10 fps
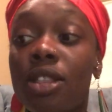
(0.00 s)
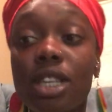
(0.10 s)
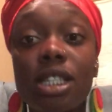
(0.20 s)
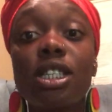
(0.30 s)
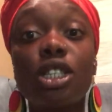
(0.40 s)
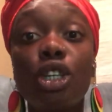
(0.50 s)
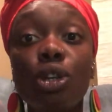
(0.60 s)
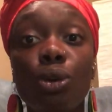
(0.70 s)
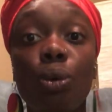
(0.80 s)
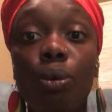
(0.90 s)
This is
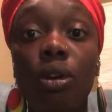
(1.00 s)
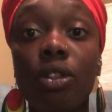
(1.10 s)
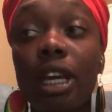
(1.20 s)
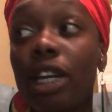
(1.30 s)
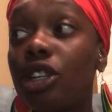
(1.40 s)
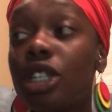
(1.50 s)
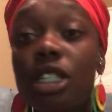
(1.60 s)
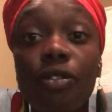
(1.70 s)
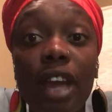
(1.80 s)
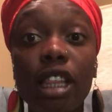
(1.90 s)
you. The energy
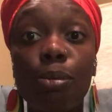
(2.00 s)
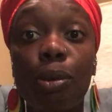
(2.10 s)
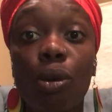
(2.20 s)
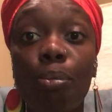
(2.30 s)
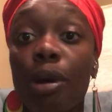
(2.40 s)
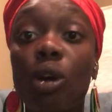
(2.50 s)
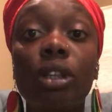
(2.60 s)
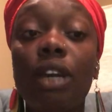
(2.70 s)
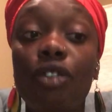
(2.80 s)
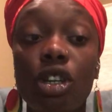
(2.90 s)
is available, but
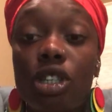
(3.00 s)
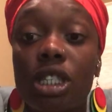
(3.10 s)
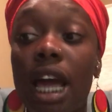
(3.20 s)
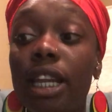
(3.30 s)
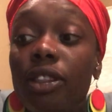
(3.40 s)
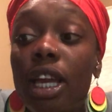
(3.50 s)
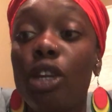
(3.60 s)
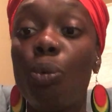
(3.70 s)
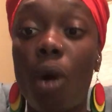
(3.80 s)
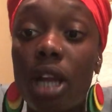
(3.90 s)
only if you're deciding that
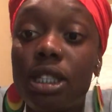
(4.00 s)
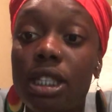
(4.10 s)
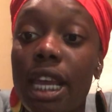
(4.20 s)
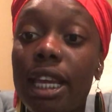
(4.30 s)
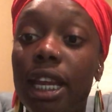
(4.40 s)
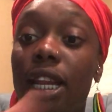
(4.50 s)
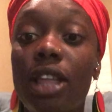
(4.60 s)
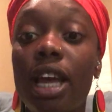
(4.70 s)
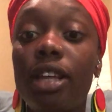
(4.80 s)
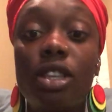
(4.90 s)
you want to take it
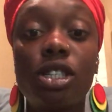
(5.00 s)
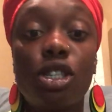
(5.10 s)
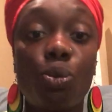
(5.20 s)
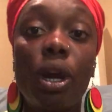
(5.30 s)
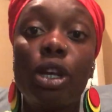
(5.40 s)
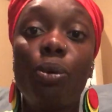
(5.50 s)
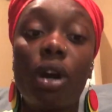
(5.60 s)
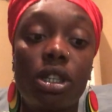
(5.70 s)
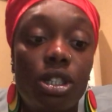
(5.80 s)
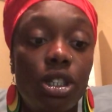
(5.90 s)
that this is what you
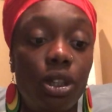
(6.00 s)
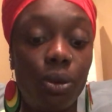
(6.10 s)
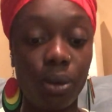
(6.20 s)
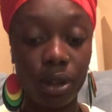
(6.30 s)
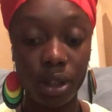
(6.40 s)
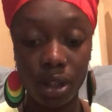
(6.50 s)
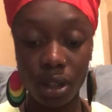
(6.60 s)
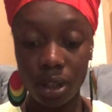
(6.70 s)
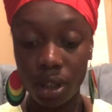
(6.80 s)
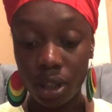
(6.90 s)
want to do.
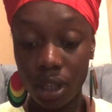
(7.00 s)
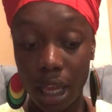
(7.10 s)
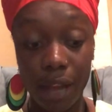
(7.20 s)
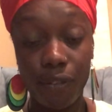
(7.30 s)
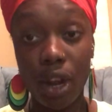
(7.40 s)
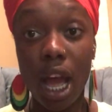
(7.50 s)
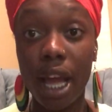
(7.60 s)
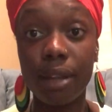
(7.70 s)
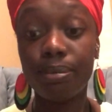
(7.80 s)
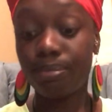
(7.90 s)
If
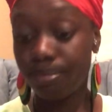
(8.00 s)
not,